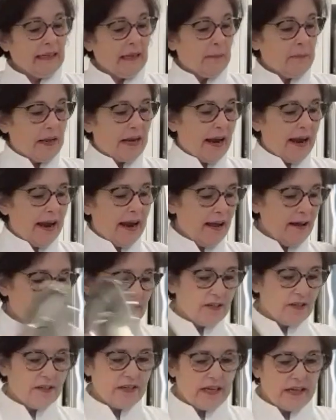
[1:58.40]
But I have
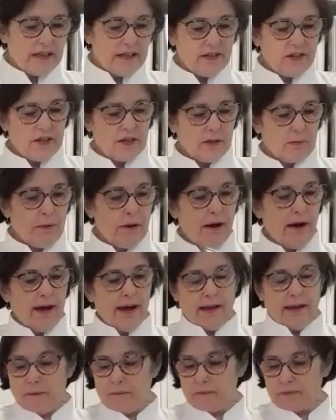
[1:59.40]
a stainless steel
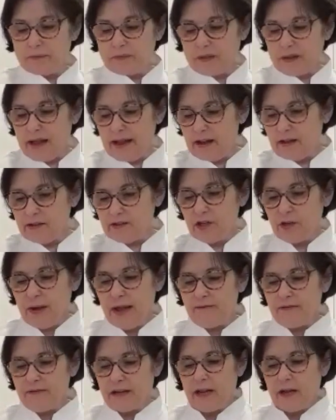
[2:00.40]
pot. I also
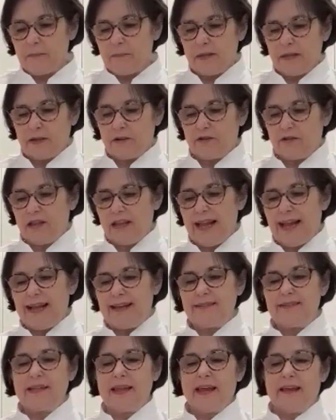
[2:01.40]
have a couple of
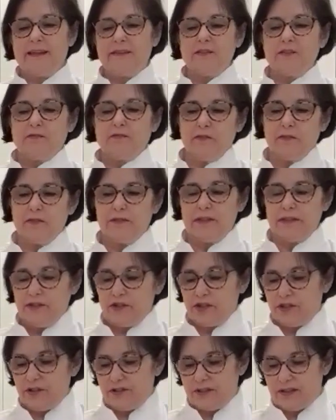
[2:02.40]
glass casserole
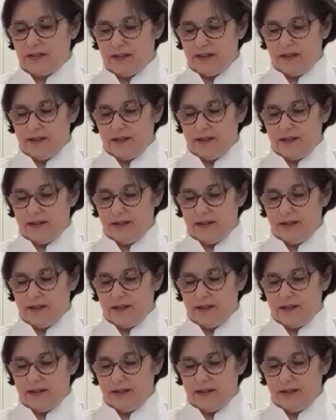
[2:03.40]
dishes.